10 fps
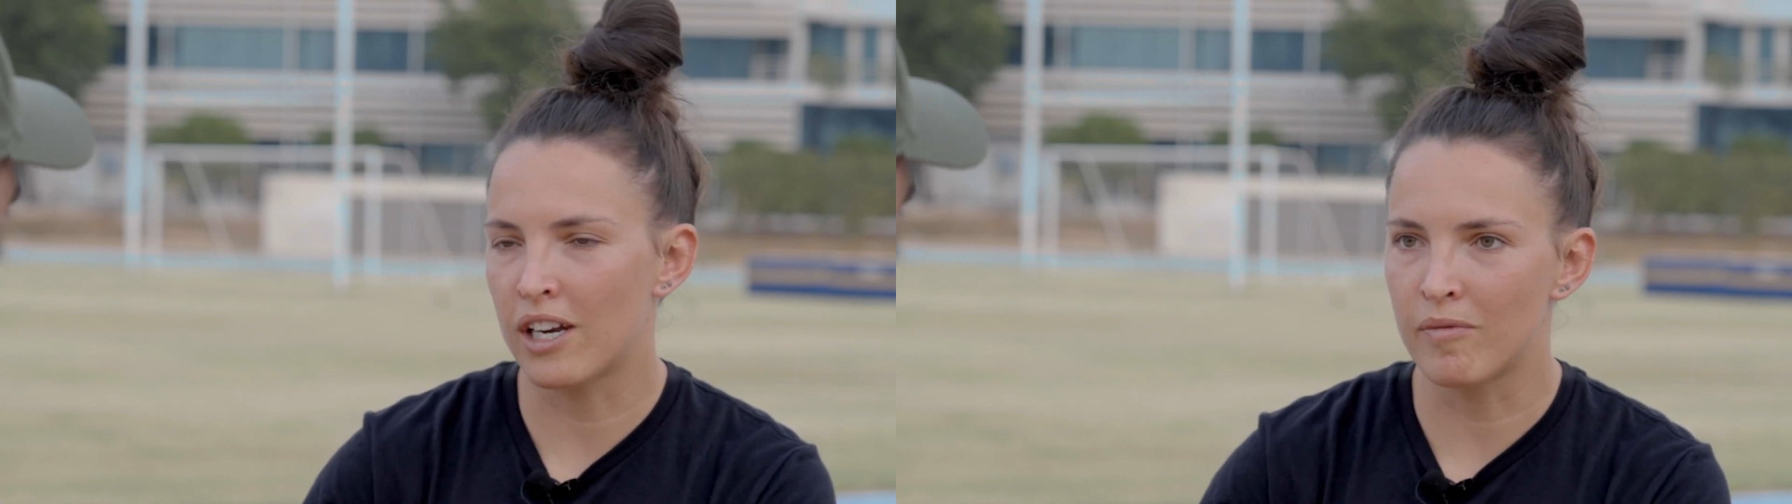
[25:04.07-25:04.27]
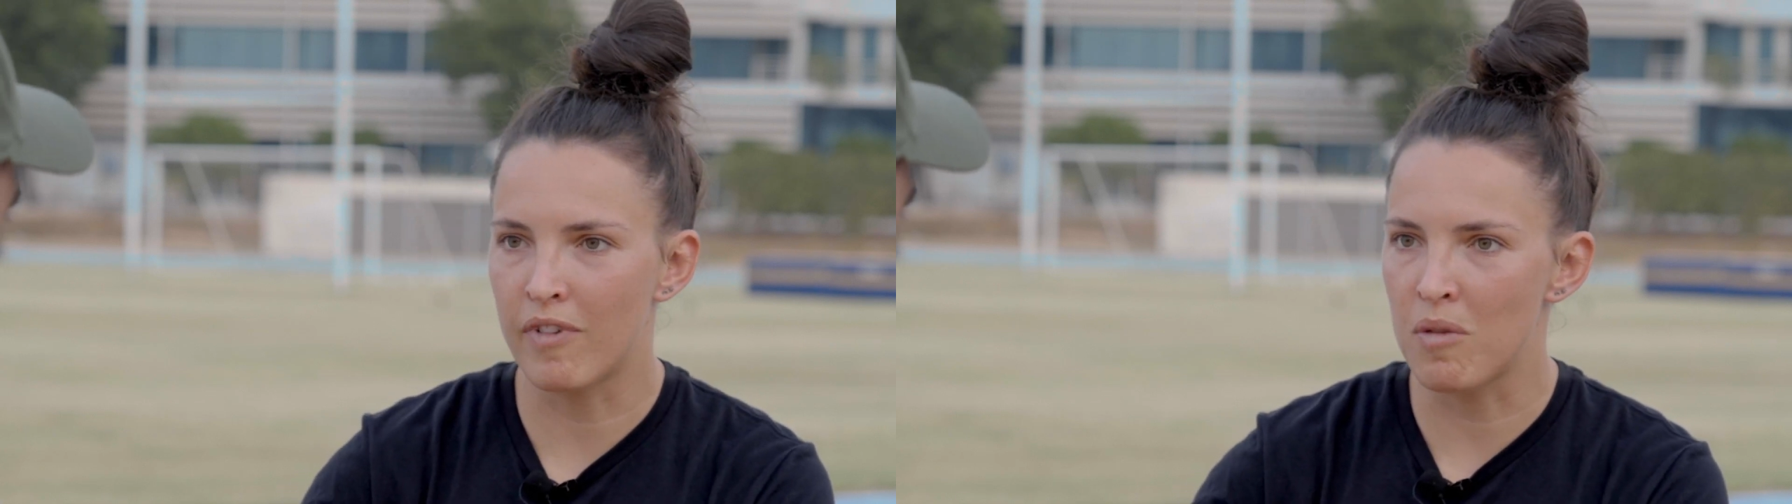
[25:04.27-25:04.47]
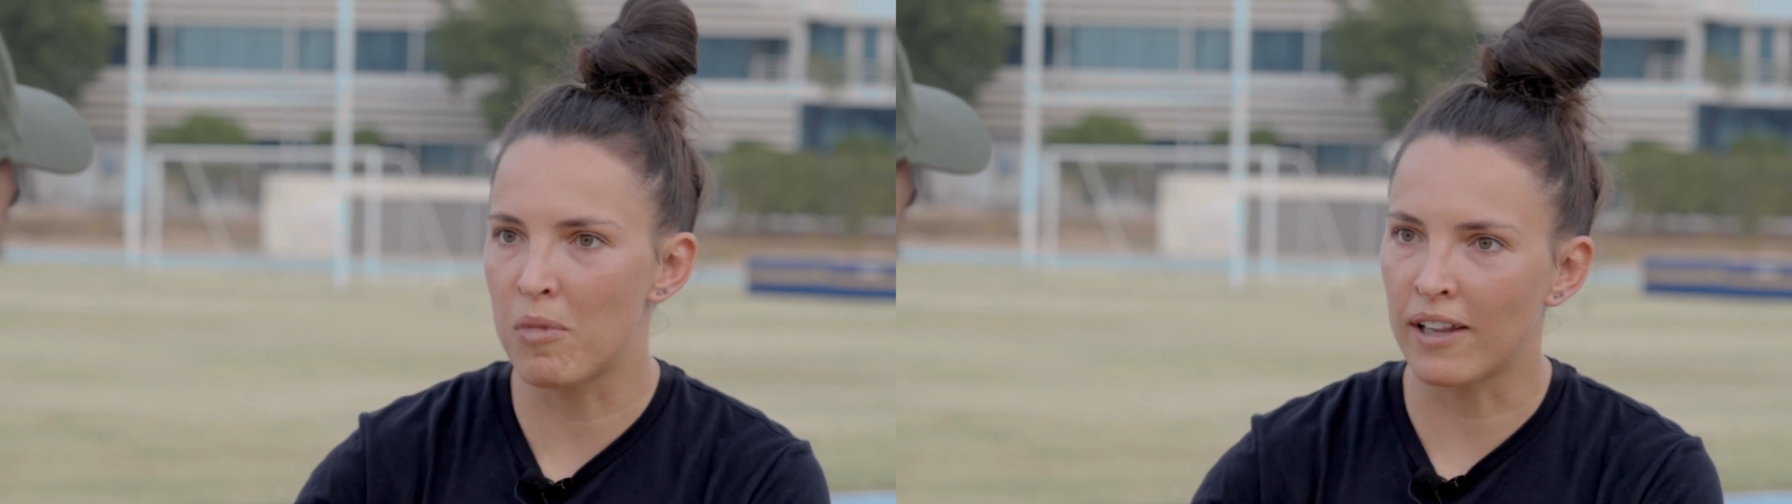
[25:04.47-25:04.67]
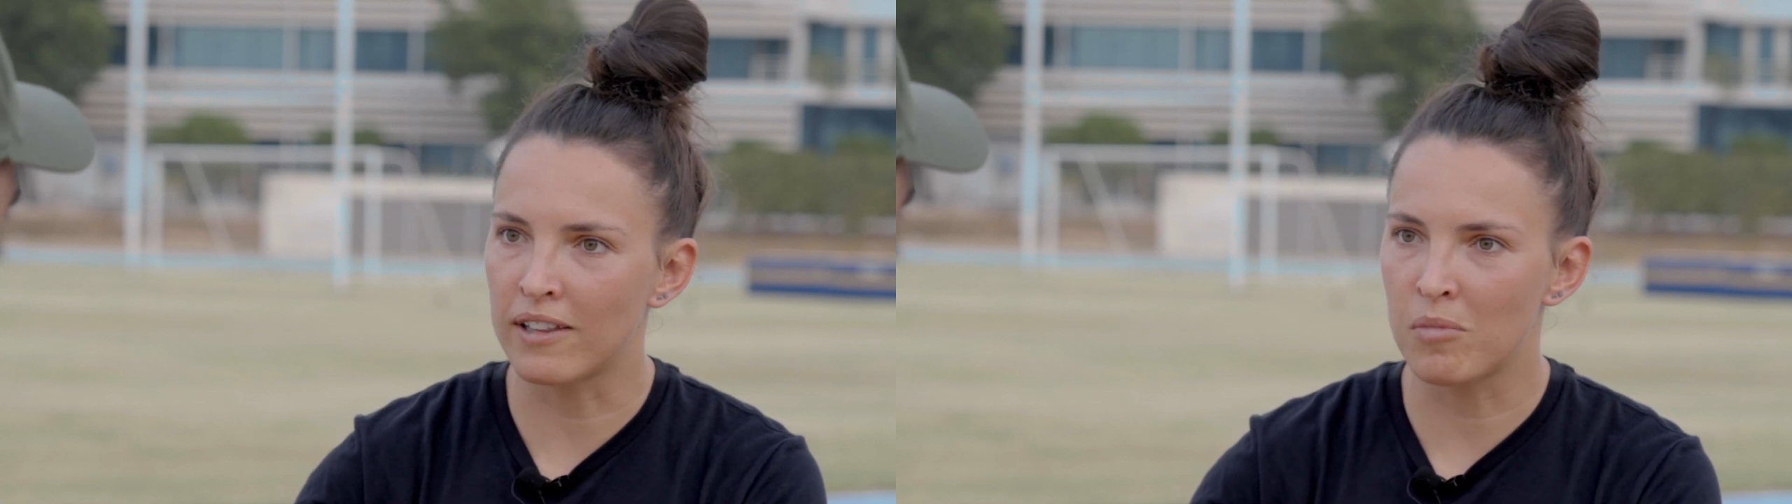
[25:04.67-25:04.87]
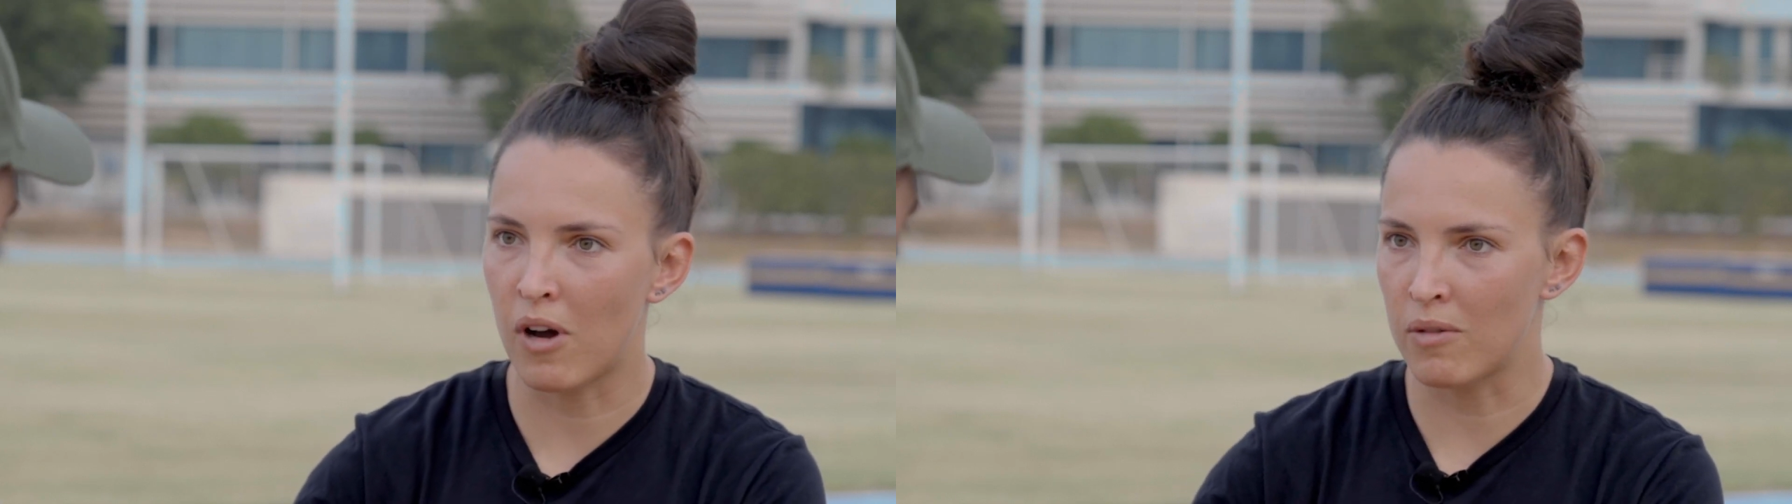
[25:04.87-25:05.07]
and I'm very
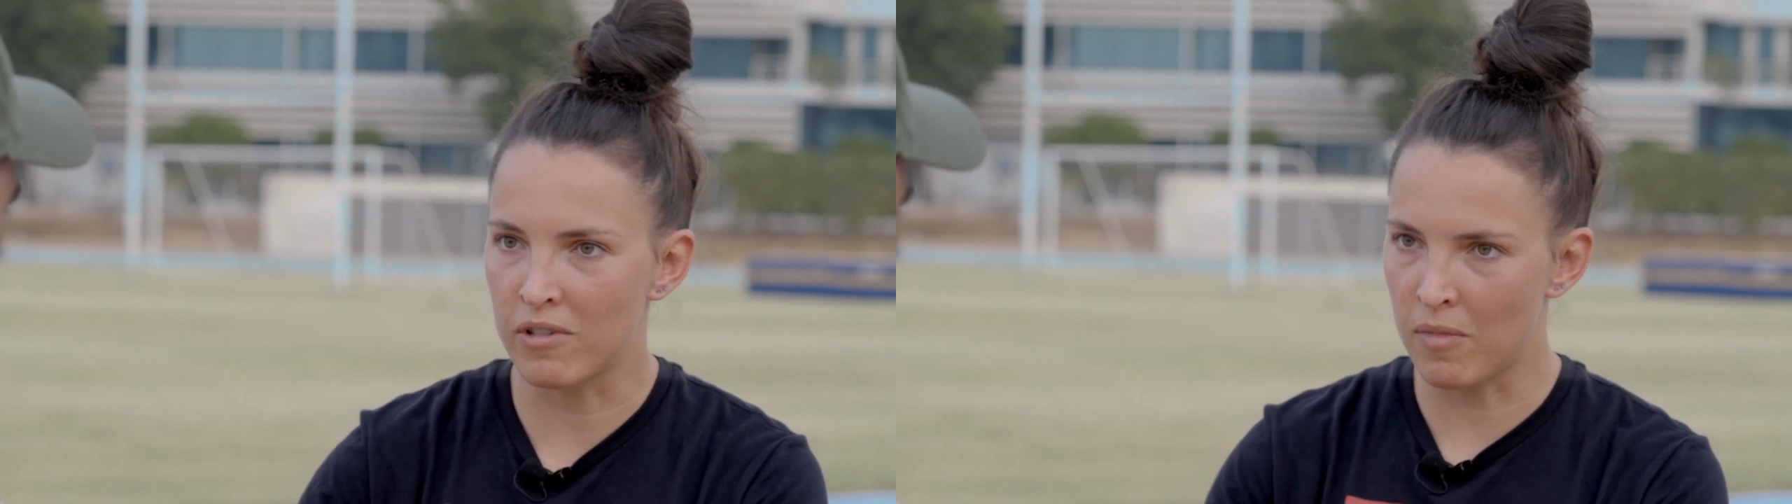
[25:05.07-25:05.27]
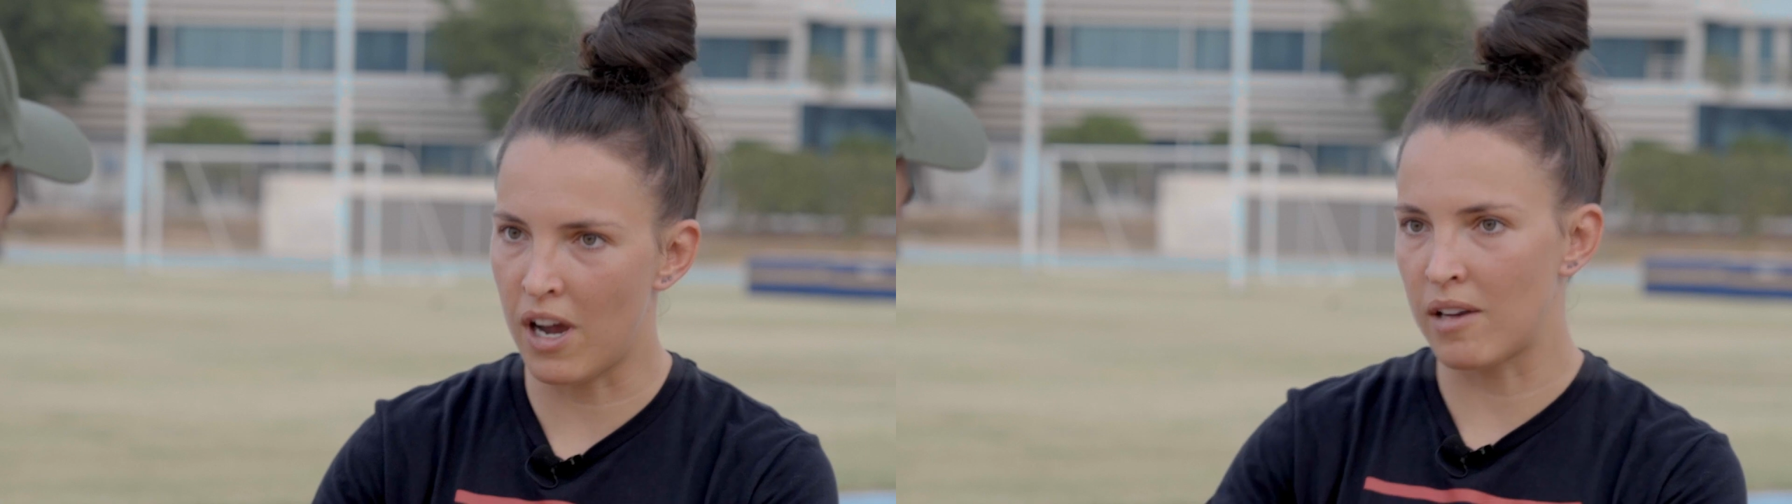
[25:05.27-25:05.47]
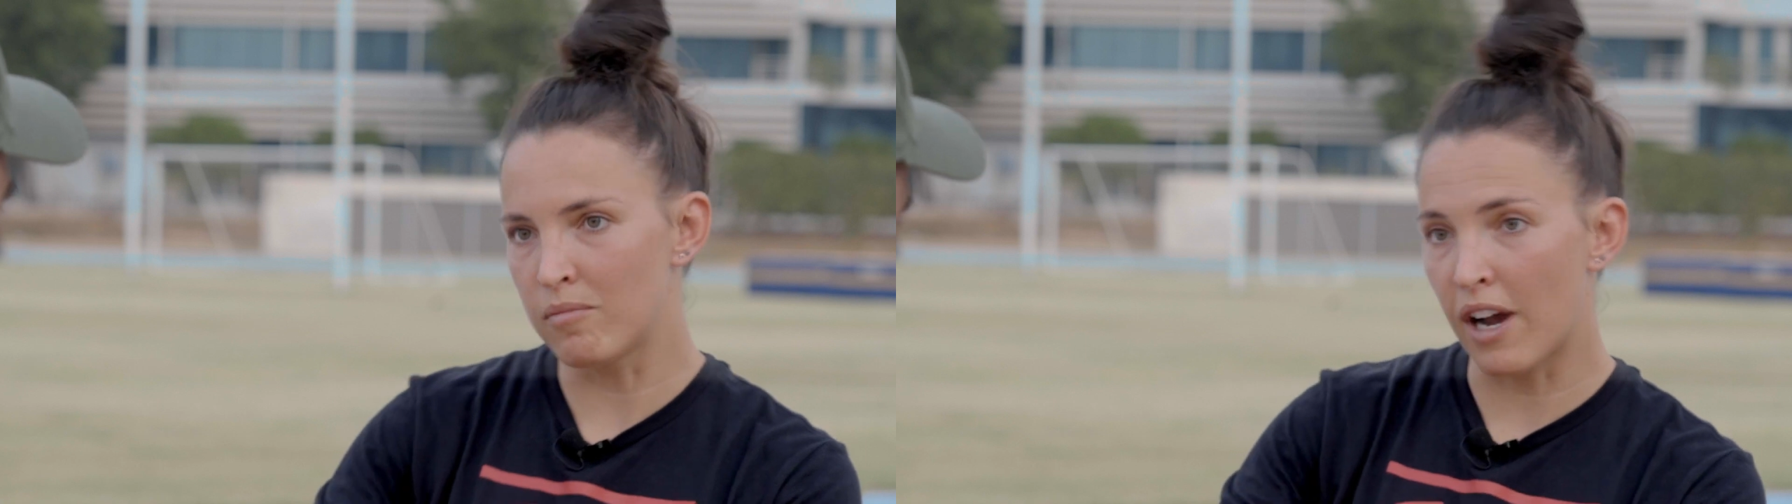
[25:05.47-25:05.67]
blunt about it with my